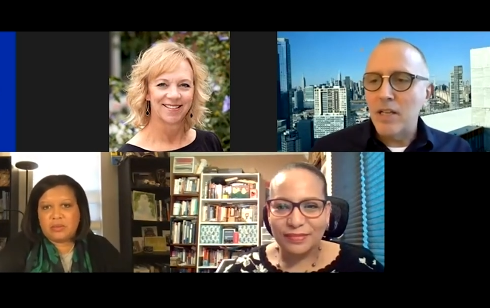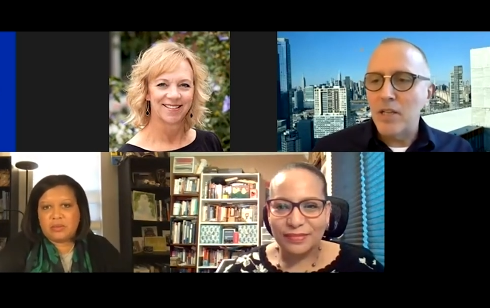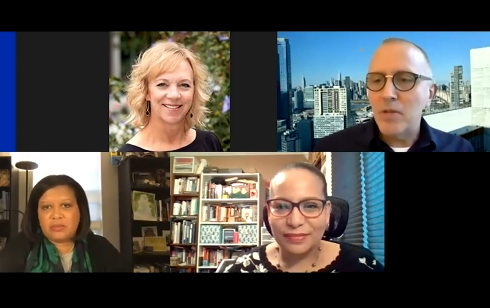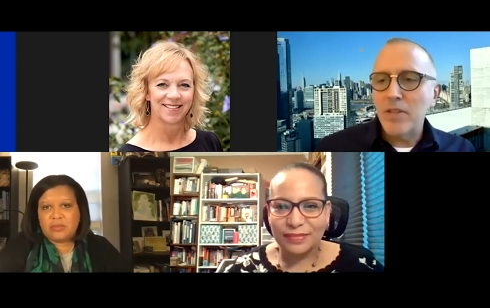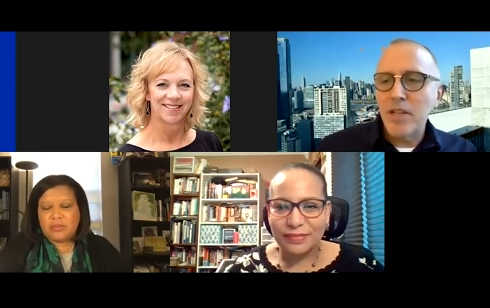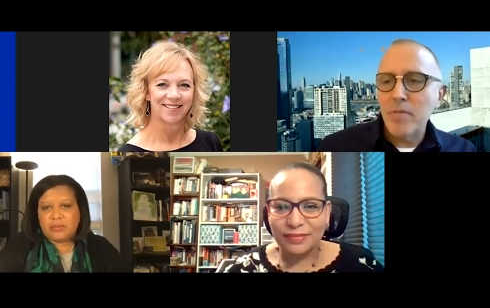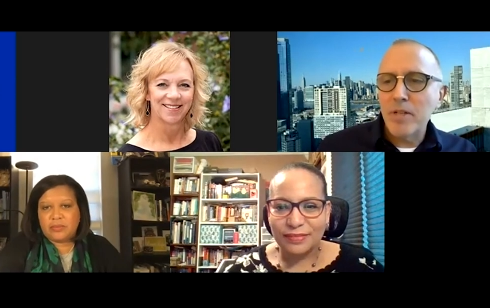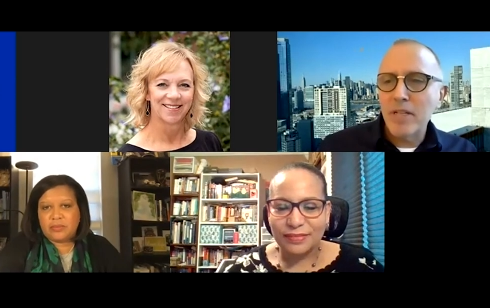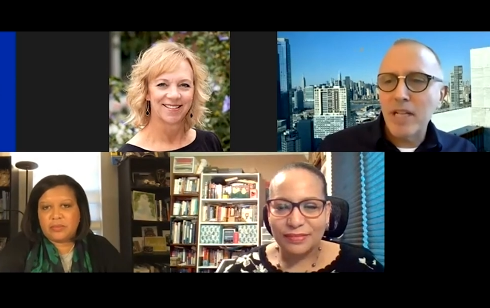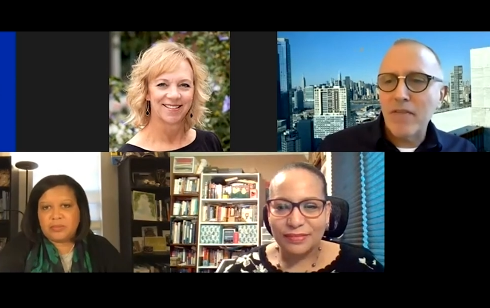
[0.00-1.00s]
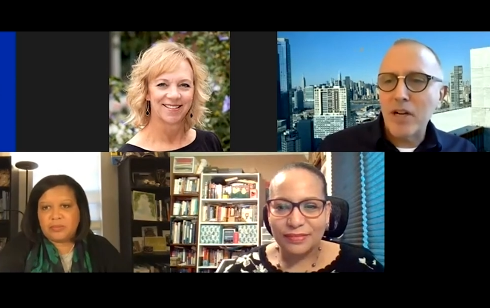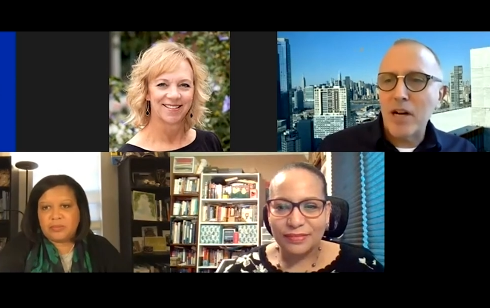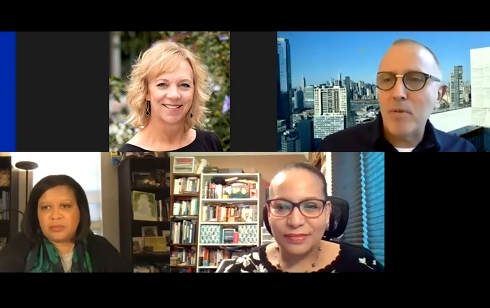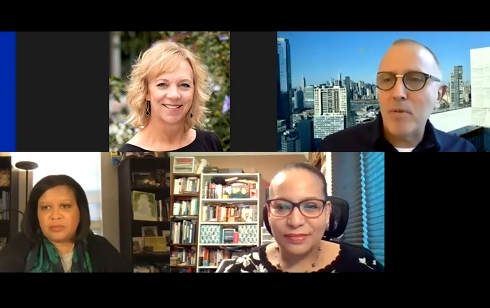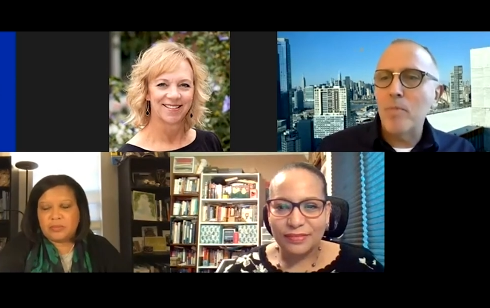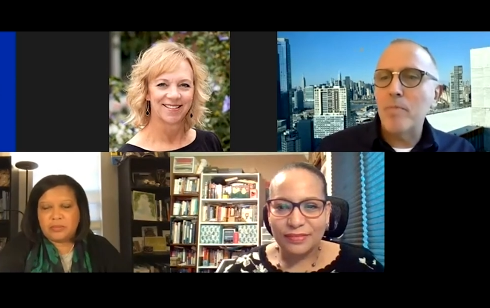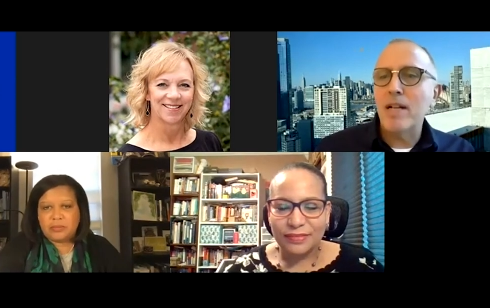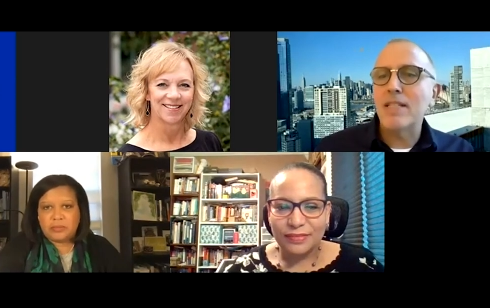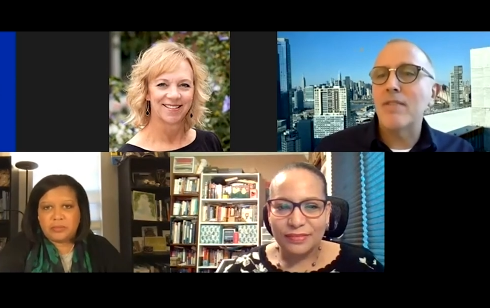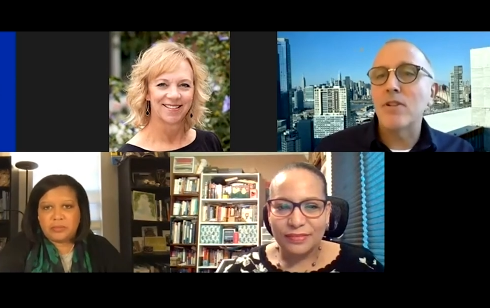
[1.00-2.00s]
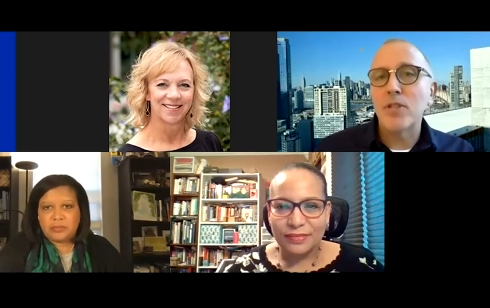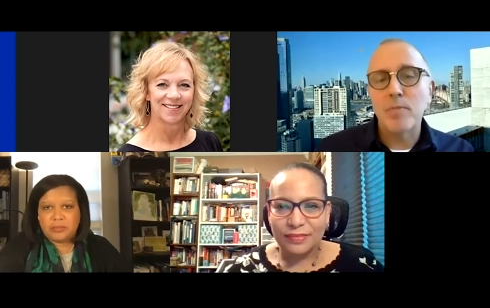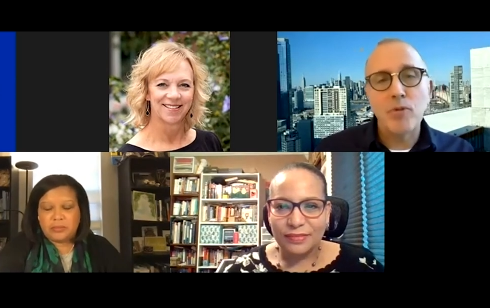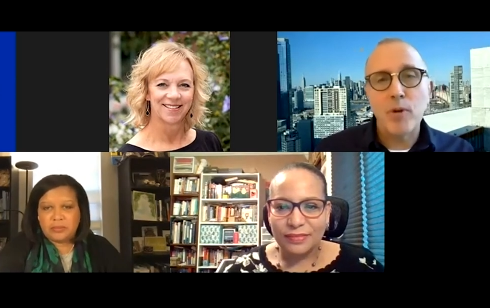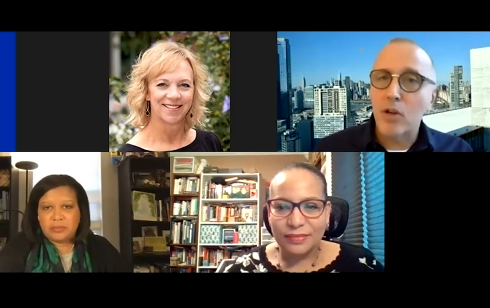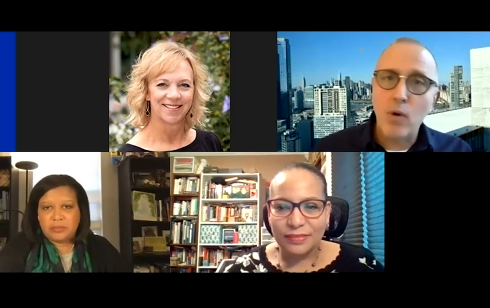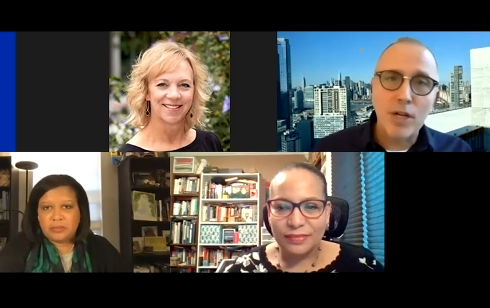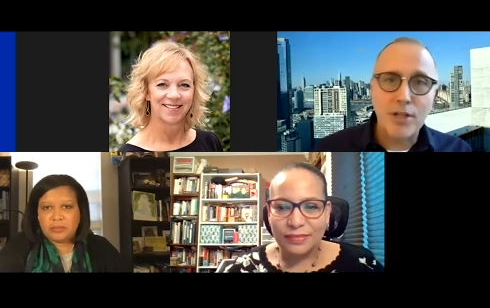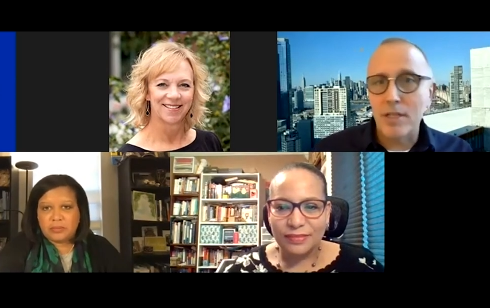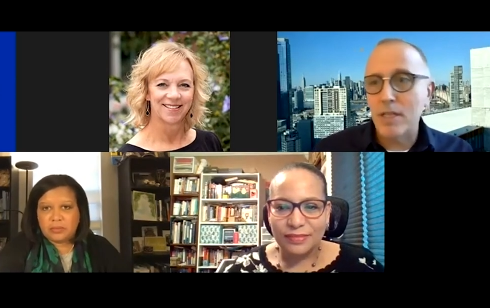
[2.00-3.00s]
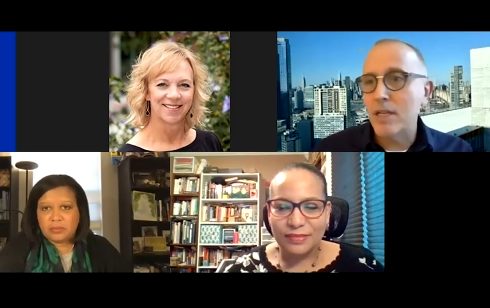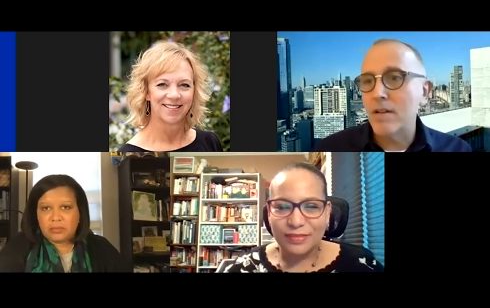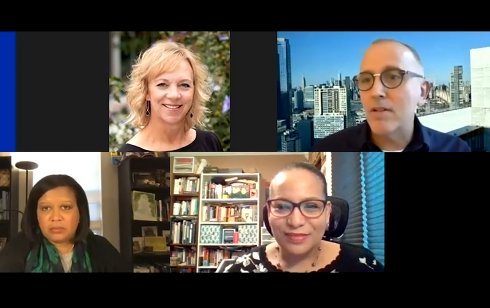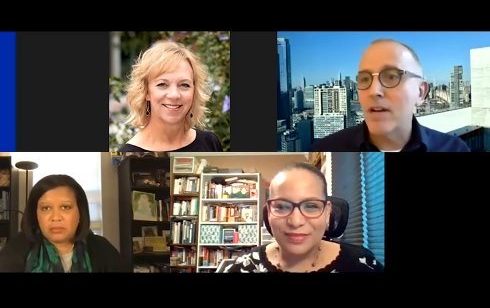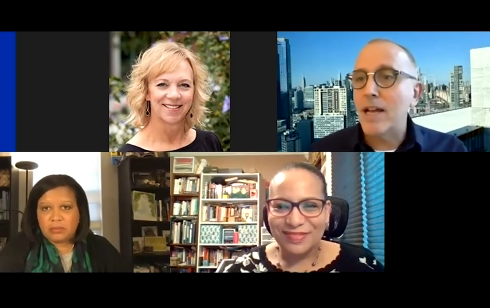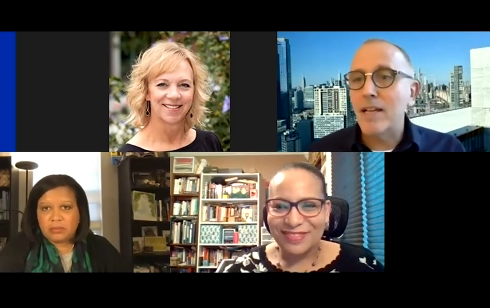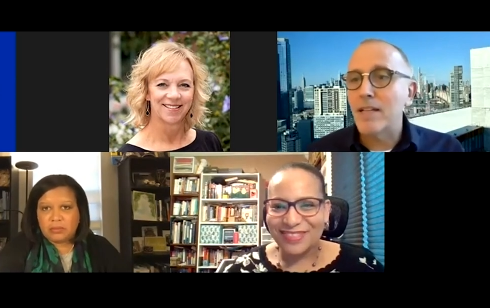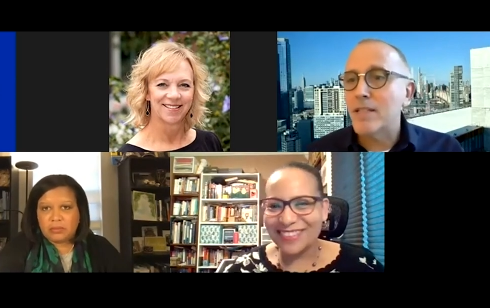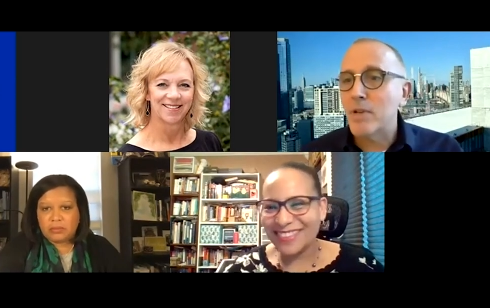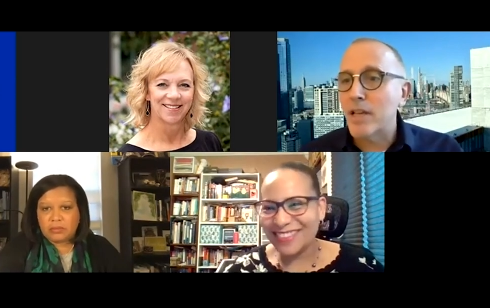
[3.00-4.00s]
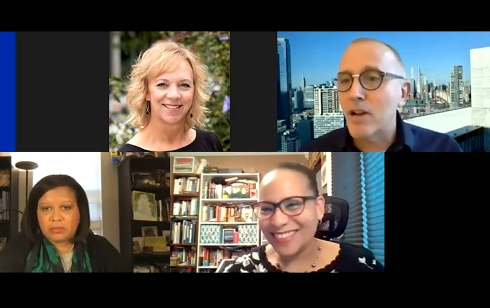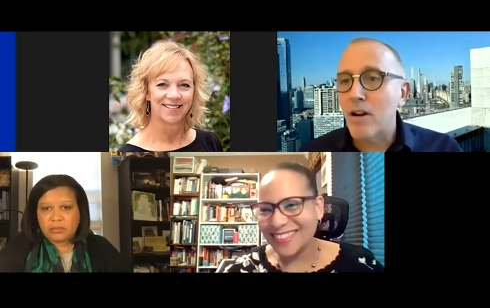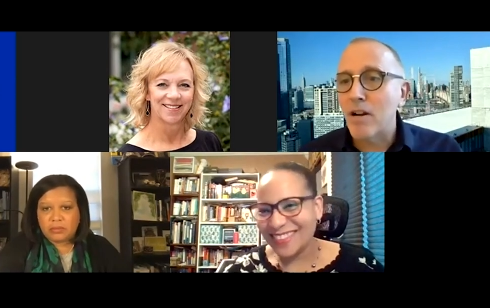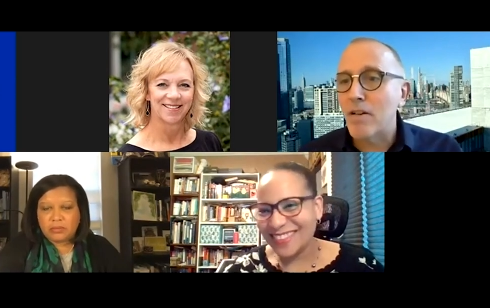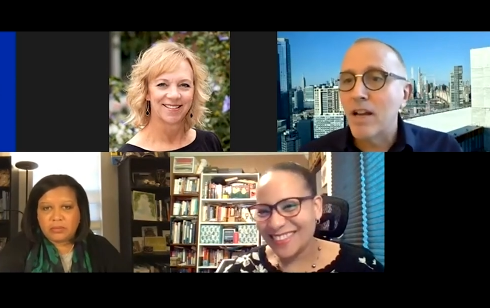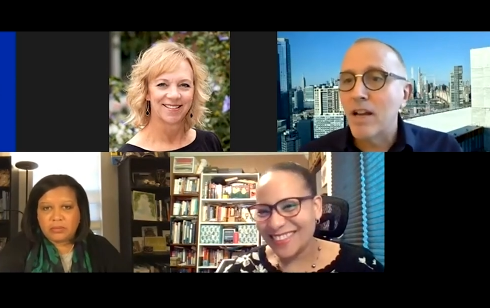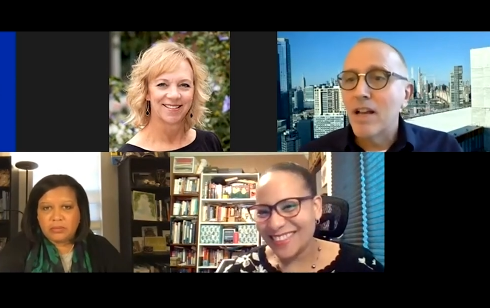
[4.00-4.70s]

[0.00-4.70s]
Speaker 1: So I think we just have a couple more minutes and there's some great questions here and I, it's really hard.